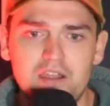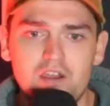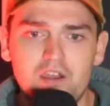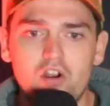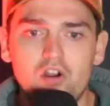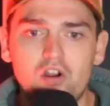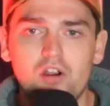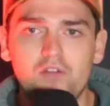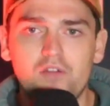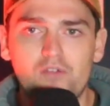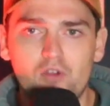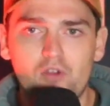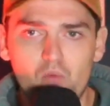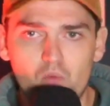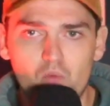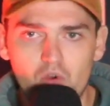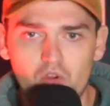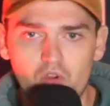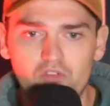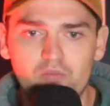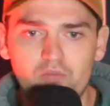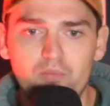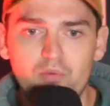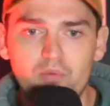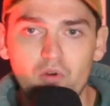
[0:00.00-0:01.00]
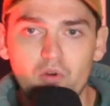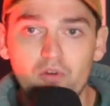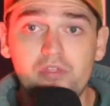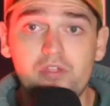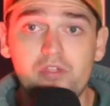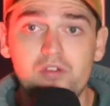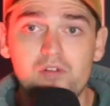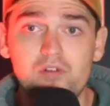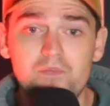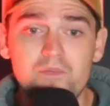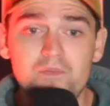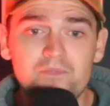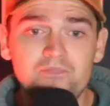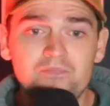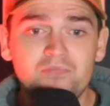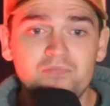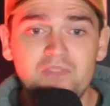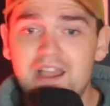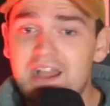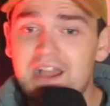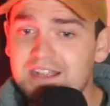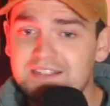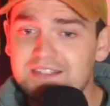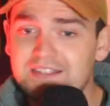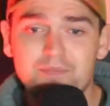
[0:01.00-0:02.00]
Or if it was both of them,
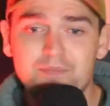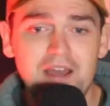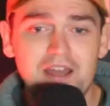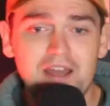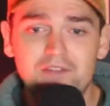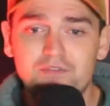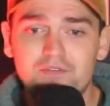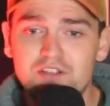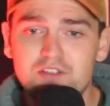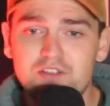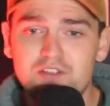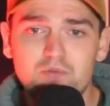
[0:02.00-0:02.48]
Haksabanovic